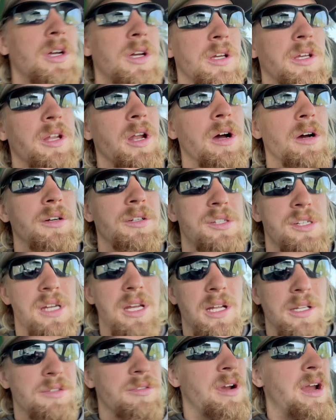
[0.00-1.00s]
you know, she
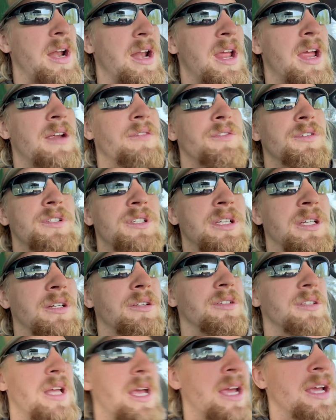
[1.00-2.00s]
gets ran every single
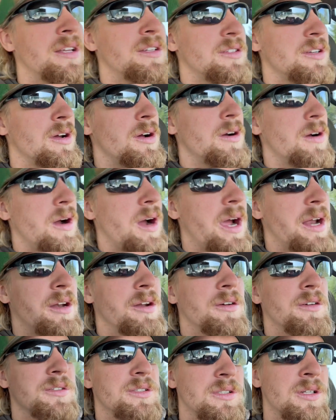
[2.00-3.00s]
day. So I
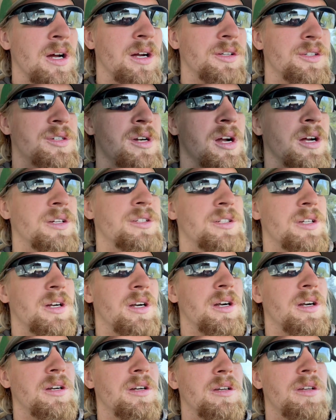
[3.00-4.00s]
know stock trucks
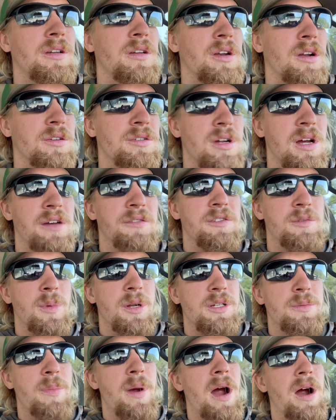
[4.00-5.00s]
are, you know, don't have as
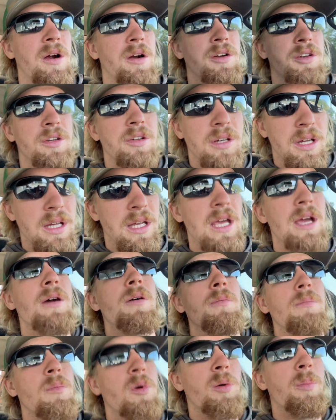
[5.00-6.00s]
much power, and you can get
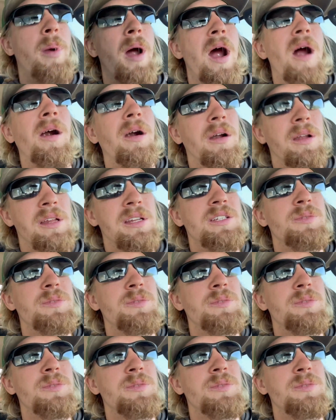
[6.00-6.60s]
more power out of these